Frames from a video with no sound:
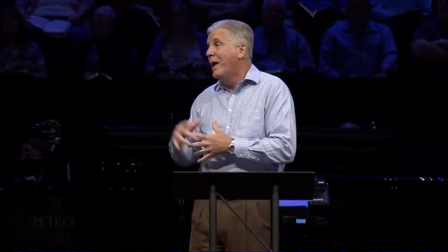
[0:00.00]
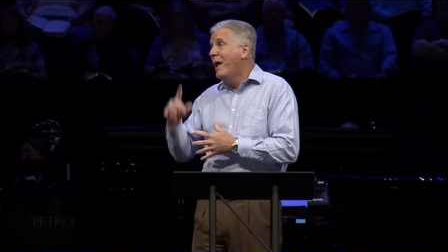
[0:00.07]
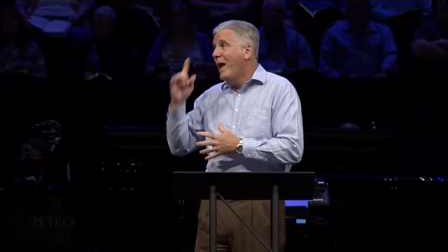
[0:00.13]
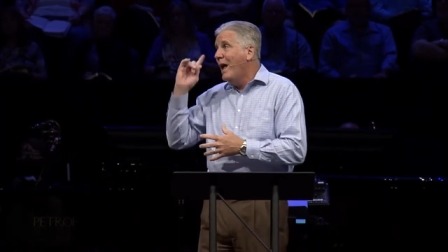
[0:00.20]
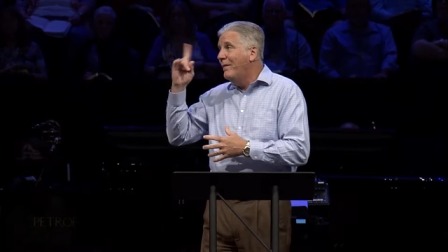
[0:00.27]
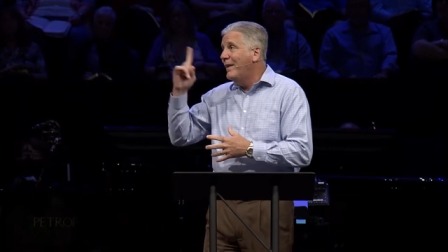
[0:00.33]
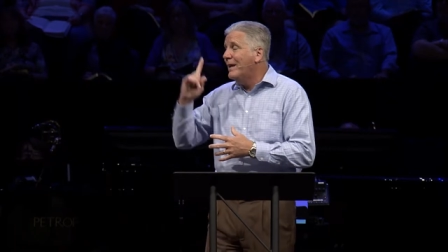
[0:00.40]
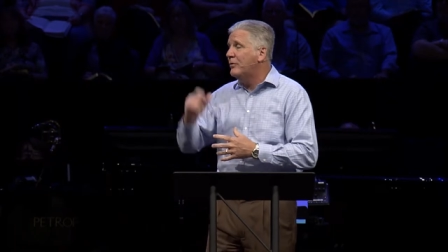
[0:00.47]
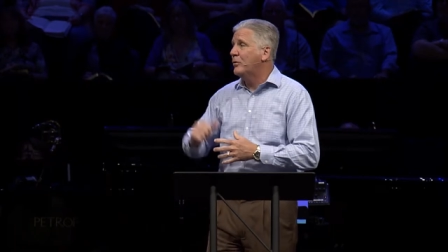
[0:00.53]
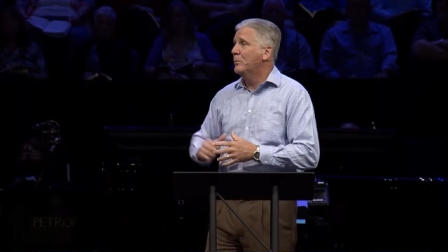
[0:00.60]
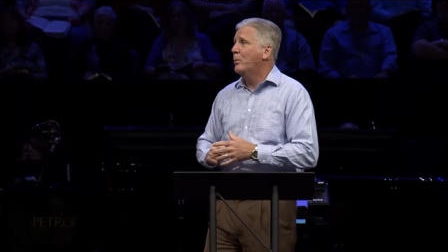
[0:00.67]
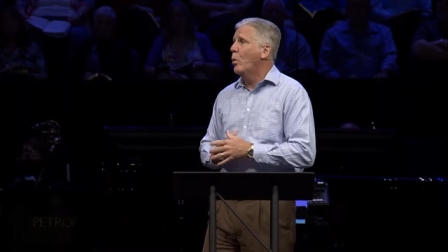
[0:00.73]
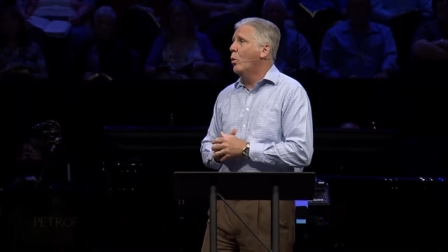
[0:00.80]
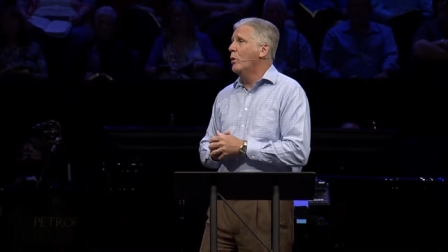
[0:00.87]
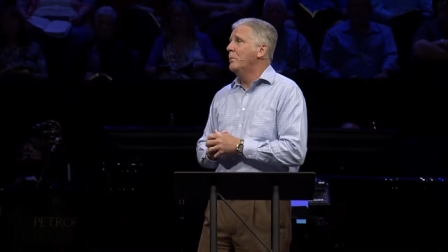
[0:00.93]
And that's
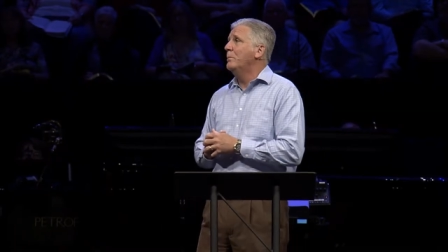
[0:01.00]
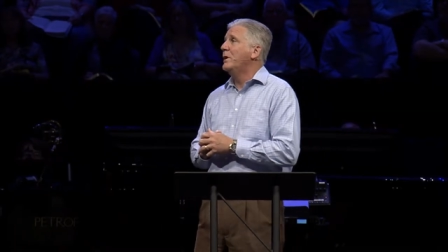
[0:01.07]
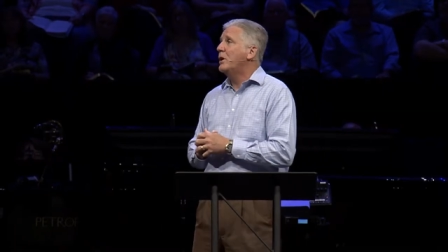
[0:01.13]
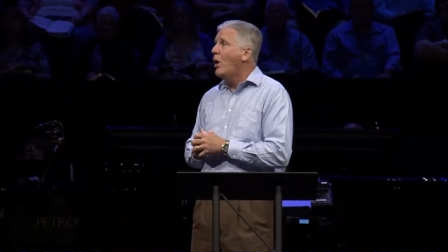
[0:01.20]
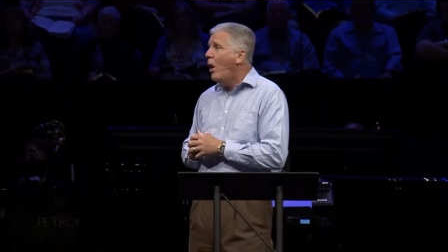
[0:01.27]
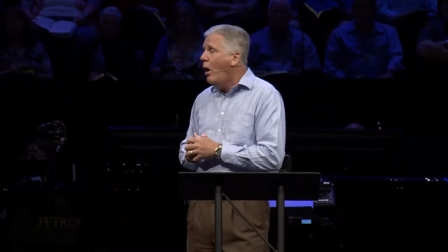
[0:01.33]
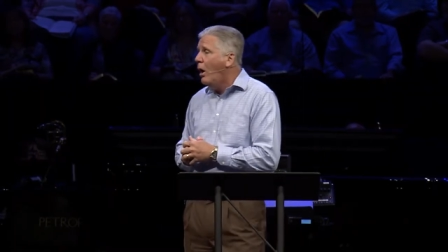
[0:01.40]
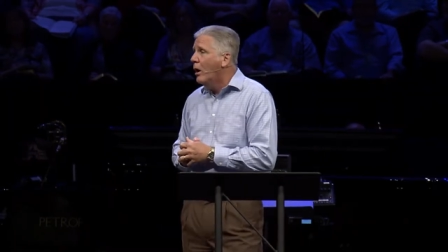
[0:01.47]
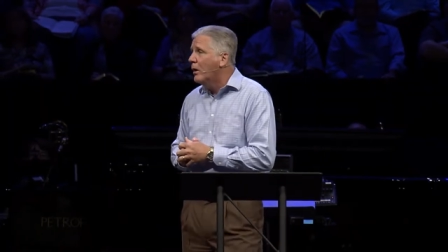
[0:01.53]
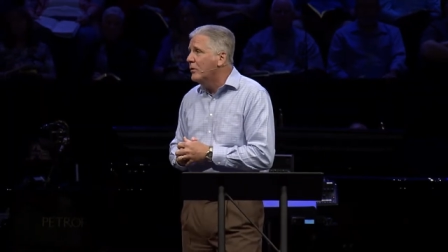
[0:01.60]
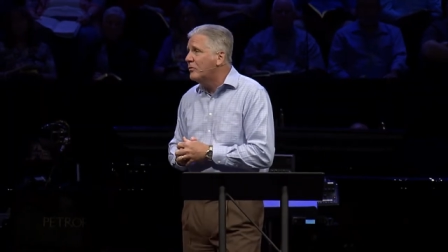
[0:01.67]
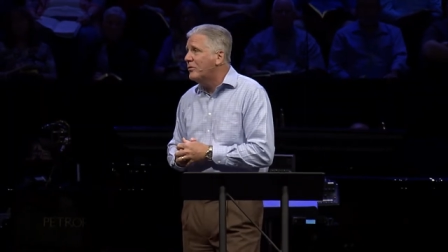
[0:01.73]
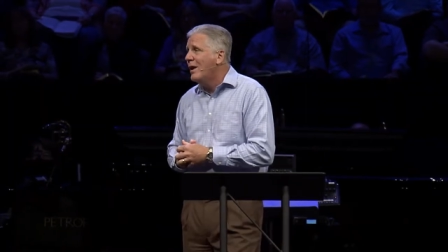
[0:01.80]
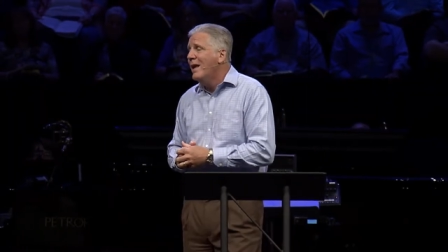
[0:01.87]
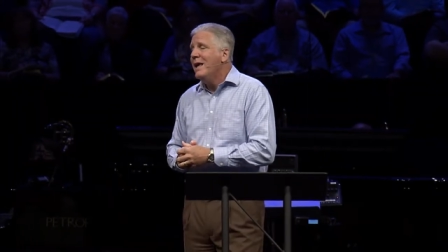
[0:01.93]
important
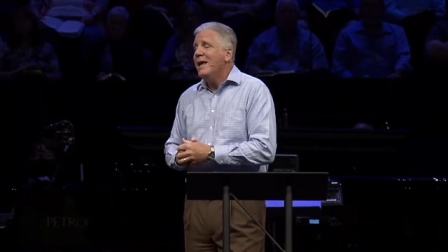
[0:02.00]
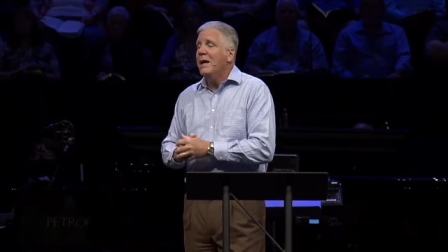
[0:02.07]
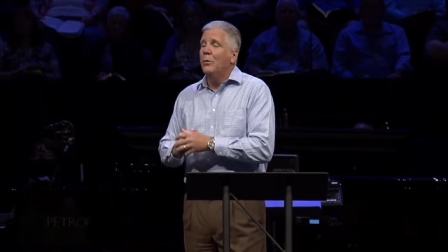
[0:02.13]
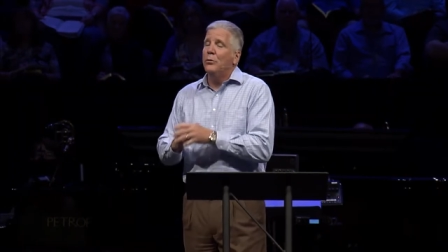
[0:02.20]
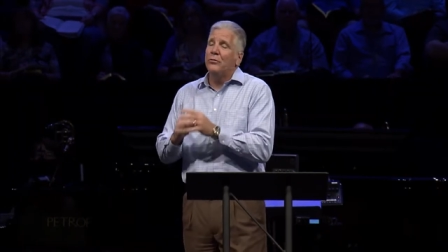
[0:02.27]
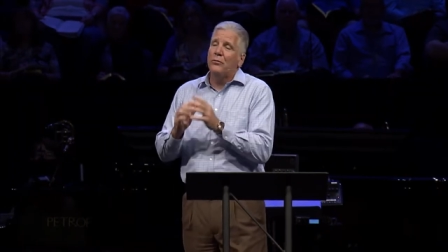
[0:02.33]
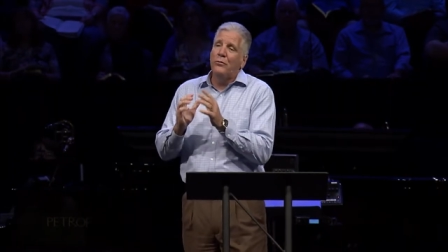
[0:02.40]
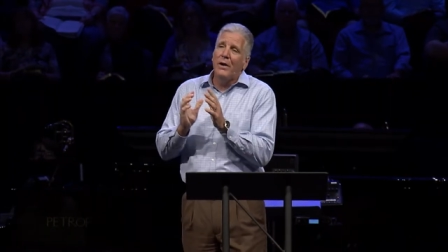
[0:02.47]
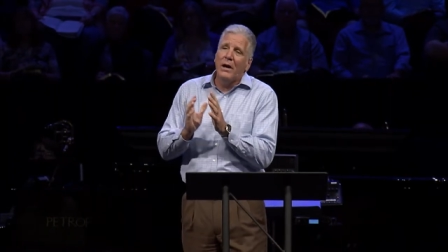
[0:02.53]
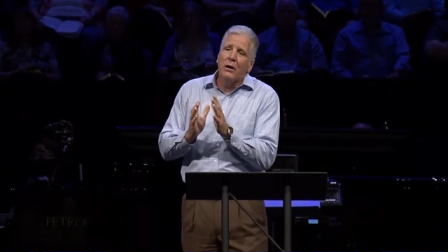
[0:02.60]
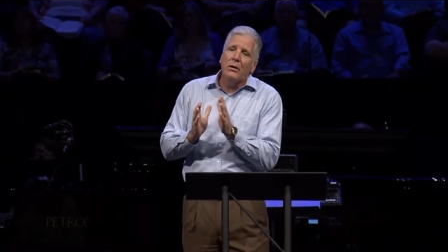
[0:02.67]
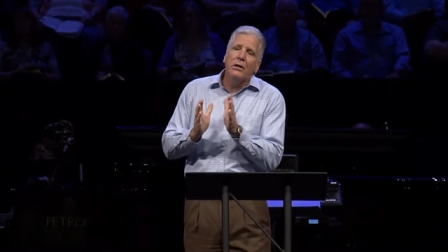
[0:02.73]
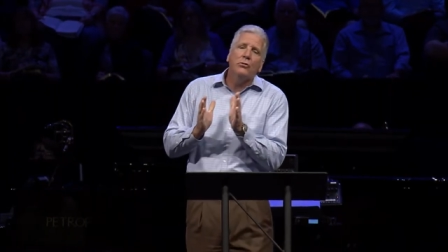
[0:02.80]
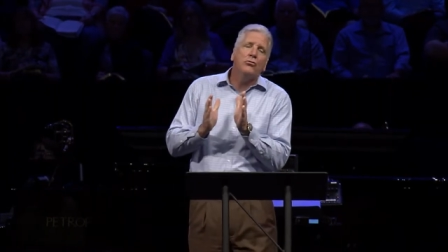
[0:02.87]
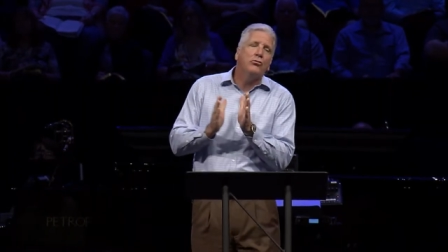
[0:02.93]
because it was
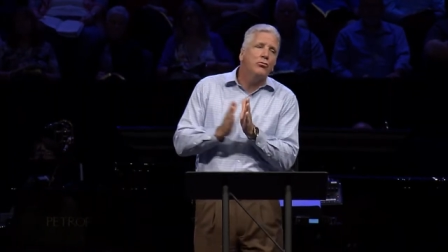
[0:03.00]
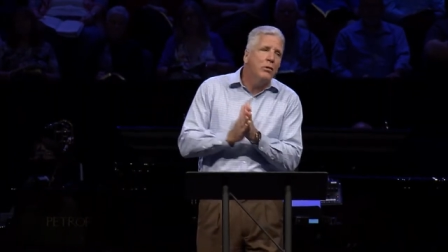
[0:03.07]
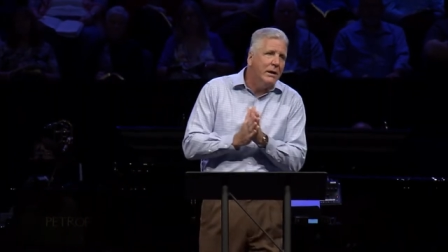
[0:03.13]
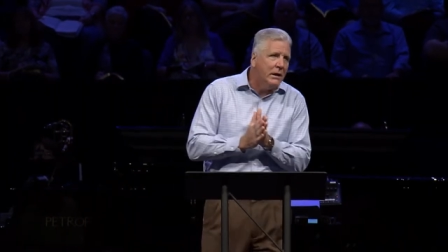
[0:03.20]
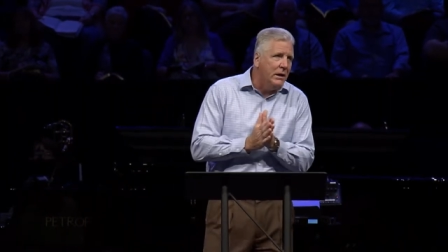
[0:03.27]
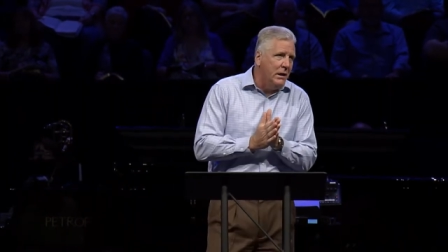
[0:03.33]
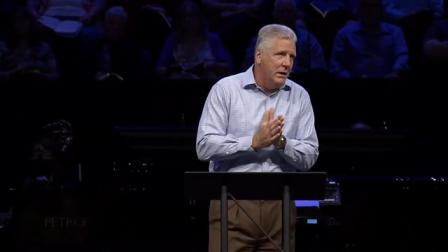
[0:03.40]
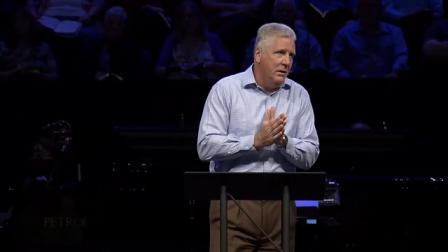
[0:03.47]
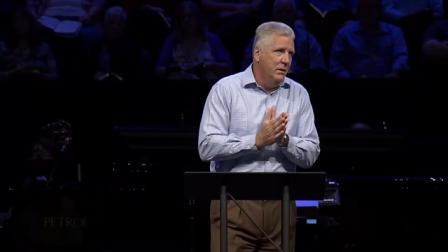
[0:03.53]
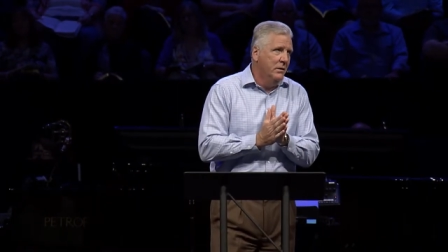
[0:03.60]
very tricky.